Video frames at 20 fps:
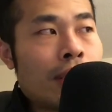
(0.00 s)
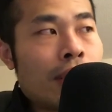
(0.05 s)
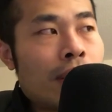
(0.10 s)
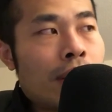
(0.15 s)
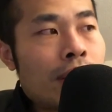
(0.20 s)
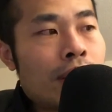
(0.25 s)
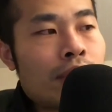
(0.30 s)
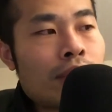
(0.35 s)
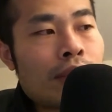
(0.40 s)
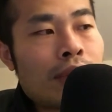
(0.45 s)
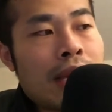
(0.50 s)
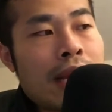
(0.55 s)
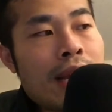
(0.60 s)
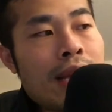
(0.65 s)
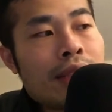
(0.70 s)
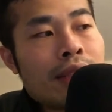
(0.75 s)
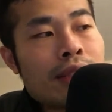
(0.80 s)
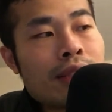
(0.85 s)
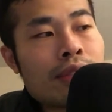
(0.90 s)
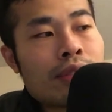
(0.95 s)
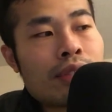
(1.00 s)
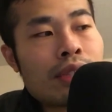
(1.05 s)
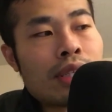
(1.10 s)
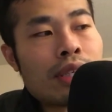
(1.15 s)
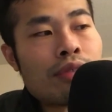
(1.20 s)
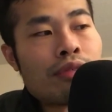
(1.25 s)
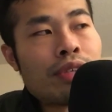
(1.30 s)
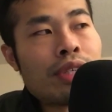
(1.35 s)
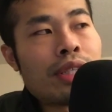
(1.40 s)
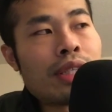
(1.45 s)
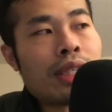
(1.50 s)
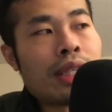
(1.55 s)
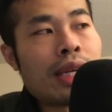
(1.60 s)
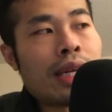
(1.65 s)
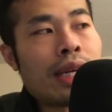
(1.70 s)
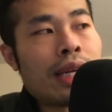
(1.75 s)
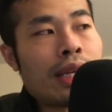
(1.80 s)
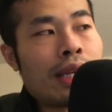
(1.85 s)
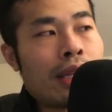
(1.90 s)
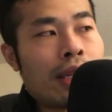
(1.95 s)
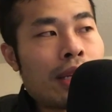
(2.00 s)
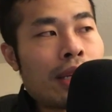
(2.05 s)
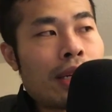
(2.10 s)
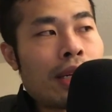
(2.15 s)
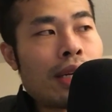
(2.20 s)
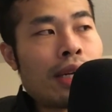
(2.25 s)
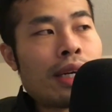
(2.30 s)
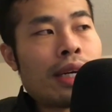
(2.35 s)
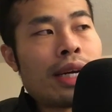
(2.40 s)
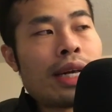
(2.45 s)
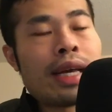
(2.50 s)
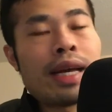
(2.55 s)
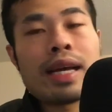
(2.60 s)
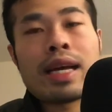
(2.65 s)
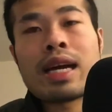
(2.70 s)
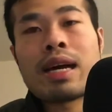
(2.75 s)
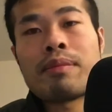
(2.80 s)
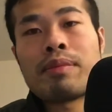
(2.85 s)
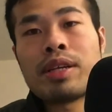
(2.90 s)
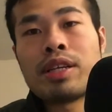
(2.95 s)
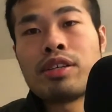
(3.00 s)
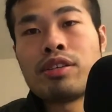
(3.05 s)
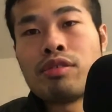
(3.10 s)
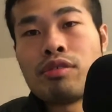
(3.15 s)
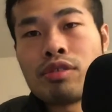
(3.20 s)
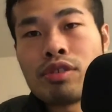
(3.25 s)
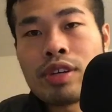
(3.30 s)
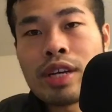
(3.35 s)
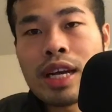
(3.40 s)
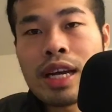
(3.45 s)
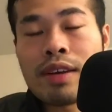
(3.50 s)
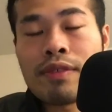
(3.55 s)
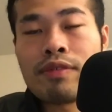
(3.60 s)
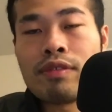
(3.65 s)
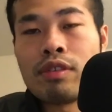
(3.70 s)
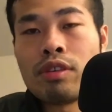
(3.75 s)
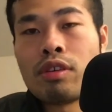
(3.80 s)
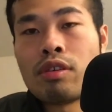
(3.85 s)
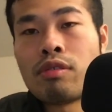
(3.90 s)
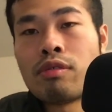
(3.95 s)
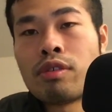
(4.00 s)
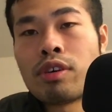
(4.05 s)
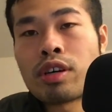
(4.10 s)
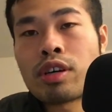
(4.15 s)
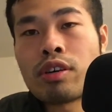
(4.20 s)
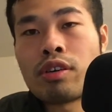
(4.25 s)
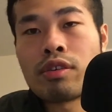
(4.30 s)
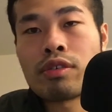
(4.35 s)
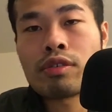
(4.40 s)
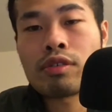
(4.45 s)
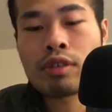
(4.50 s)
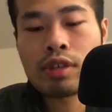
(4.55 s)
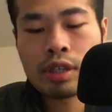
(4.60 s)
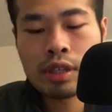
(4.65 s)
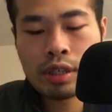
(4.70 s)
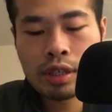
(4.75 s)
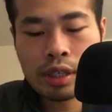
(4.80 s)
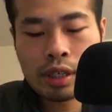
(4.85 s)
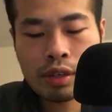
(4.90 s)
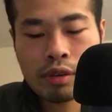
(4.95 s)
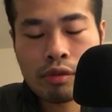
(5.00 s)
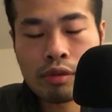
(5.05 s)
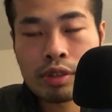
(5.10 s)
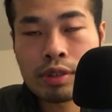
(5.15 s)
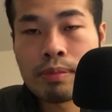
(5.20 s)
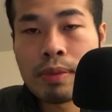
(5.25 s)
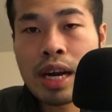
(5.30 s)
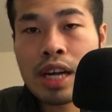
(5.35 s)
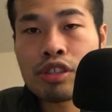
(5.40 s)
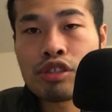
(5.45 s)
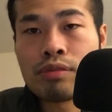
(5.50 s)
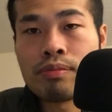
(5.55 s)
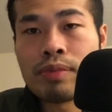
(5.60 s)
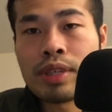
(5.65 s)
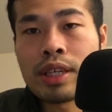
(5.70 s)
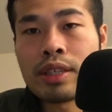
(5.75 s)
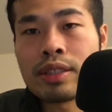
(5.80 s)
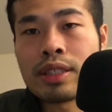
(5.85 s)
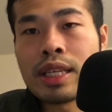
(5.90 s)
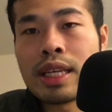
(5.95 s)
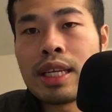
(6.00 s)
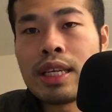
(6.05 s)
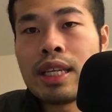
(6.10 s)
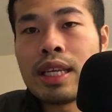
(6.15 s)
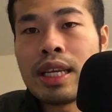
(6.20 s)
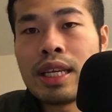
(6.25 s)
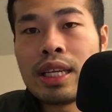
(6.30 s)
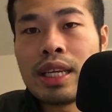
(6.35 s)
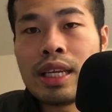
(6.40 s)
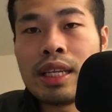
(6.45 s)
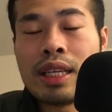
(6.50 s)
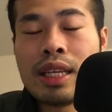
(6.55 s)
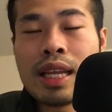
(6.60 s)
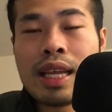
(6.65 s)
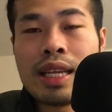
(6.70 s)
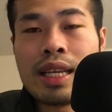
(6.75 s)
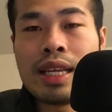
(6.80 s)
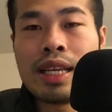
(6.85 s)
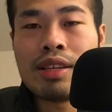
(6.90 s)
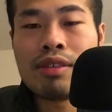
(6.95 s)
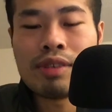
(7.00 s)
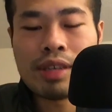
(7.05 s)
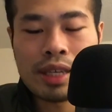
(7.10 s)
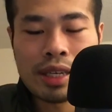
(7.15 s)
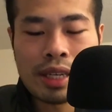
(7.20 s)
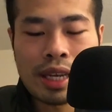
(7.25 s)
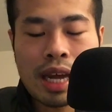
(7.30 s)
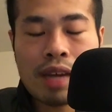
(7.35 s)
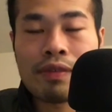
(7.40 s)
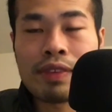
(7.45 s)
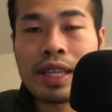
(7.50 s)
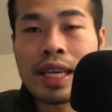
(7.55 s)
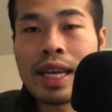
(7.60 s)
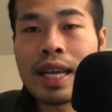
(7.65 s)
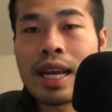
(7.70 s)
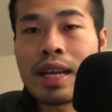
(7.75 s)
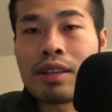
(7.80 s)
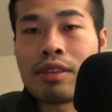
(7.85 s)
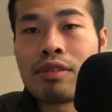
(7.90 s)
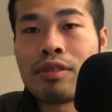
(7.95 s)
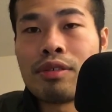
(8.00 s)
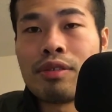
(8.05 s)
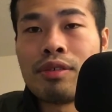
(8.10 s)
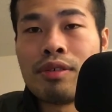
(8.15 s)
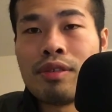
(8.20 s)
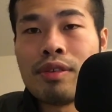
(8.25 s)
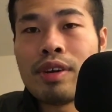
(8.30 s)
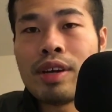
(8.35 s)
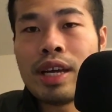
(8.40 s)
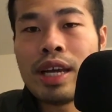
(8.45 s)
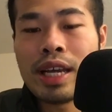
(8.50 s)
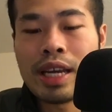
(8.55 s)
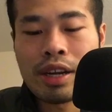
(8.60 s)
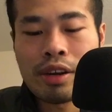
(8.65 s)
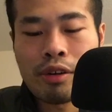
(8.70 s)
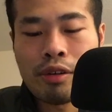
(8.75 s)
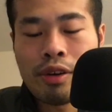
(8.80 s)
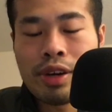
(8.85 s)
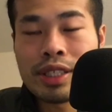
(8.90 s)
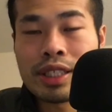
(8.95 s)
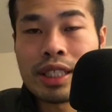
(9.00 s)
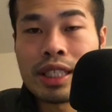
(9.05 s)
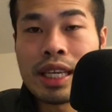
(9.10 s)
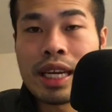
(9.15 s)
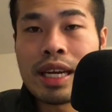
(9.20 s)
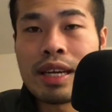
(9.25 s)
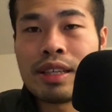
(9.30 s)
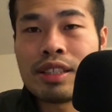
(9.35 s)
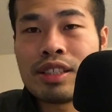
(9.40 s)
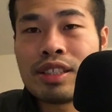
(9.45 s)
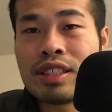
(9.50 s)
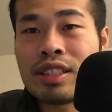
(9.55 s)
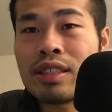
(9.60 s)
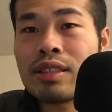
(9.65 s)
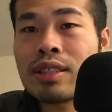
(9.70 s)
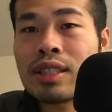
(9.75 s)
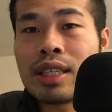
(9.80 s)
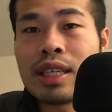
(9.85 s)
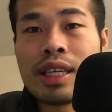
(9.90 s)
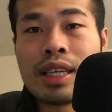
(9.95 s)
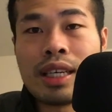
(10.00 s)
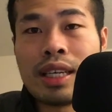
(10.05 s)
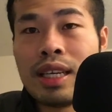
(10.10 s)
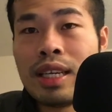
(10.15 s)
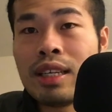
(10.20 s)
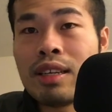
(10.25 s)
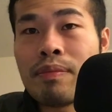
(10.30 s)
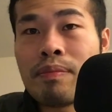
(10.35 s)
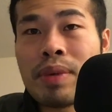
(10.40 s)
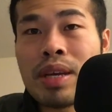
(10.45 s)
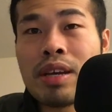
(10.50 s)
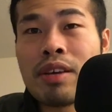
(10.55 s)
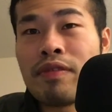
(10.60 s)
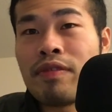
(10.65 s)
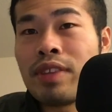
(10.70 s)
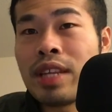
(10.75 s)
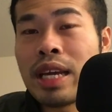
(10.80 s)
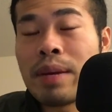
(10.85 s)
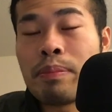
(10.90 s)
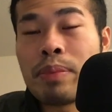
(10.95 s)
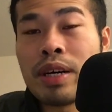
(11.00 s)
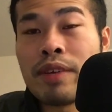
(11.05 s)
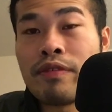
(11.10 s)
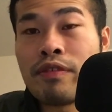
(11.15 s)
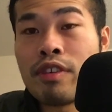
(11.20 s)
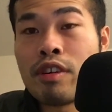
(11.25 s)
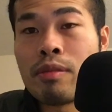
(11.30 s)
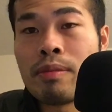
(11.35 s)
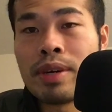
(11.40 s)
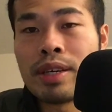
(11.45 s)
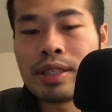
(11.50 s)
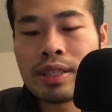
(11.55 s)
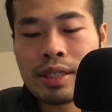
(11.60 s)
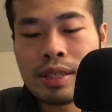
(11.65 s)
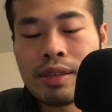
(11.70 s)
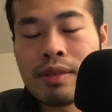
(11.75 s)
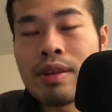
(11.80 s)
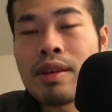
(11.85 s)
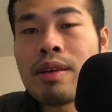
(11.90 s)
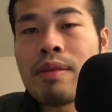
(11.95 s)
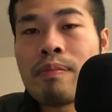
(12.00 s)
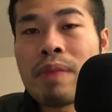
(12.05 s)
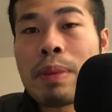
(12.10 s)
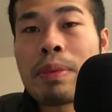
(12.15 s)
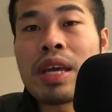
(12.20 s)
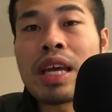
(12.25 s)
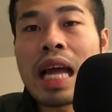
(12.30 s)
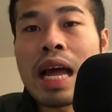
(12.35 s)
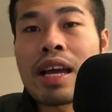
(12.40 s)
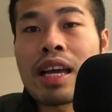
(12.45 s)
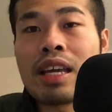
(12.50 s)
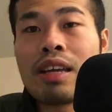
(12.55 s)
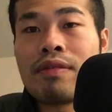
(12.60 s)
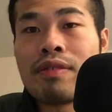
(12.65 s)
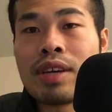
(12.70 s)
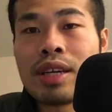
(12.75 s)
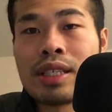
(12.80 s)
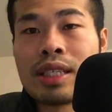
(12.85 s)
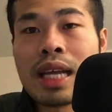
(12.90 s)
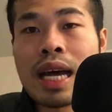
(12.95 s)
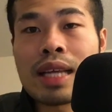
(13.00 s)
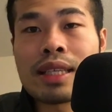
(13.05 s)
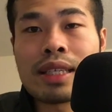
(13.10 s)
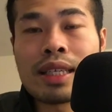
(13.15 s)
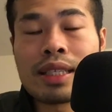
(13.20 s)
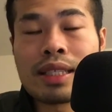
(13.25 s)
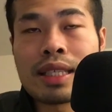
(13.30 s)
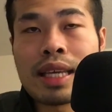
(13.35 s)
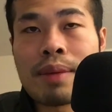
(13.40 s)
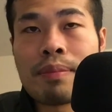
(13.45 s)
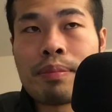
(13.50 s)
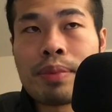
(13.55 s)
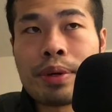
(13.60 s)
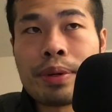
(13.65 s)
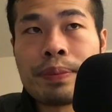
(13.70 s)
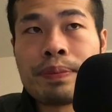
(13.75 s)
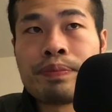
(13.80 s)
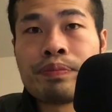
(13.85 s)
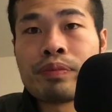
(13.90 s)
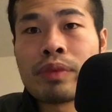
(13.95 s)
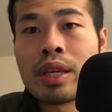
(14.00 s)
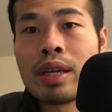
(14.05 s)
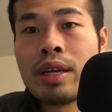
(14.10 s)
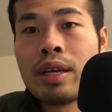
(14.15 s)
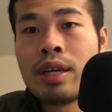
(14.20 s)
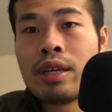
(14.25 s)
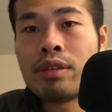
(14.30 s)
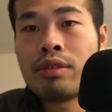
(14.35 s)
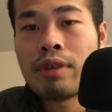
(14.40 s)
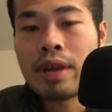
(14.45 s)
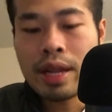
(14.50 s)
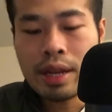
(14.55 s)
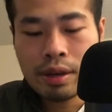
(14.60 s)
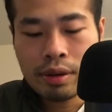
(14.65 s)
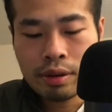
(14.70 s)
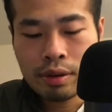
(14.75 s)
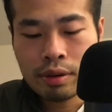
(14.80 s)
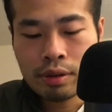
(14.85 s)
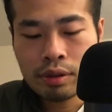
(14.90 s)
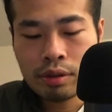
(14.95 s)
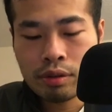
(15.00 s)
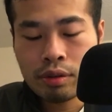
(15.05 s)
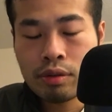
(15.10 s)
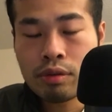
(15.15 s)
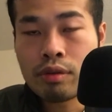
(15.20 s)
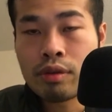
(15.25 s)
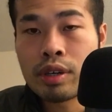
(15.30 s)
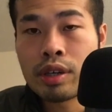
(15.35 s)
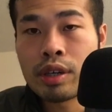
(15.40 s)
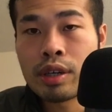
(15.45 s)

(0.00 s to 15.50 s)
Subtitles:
So that's the reason AI company usually have lower gross margin, because they need a lot of data to increase their just a little bit of their performance. Maybe I give you another example. To do